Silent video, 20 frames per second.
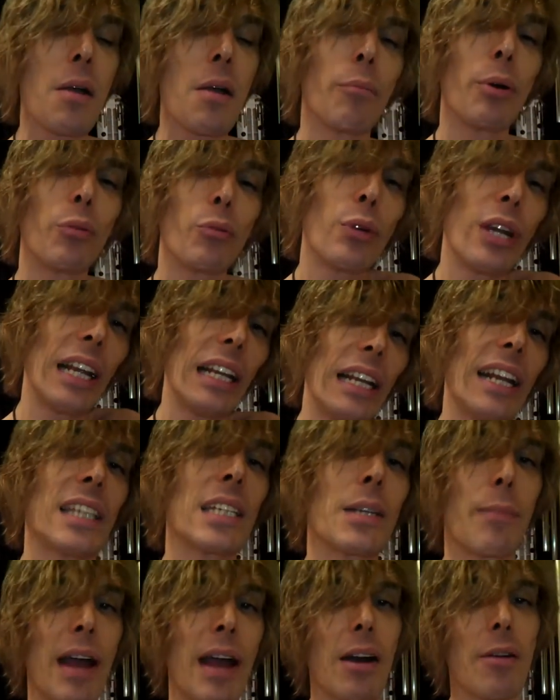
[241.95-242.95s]
But really,
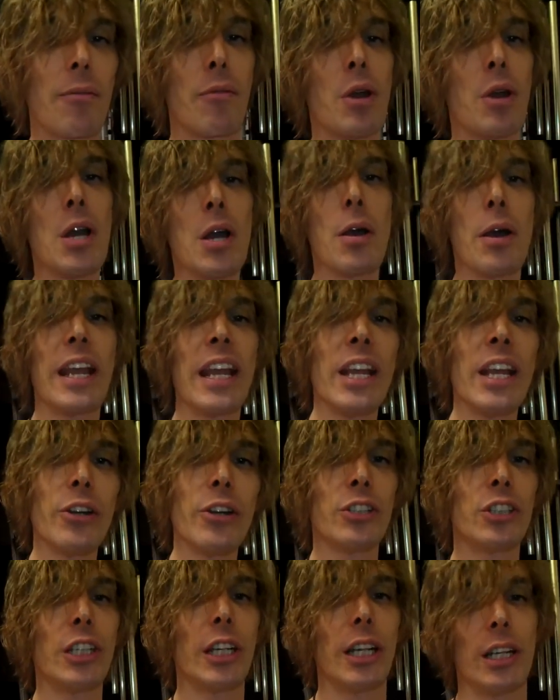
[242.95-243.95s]
it's about
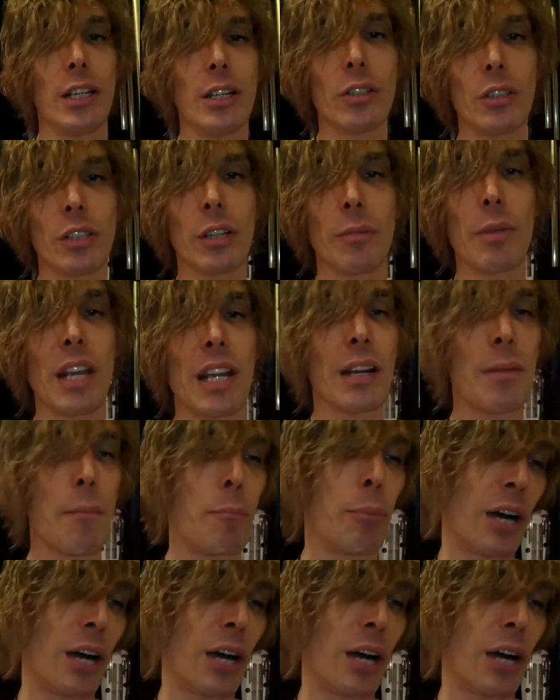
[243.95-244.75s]
energy. You know what I mean?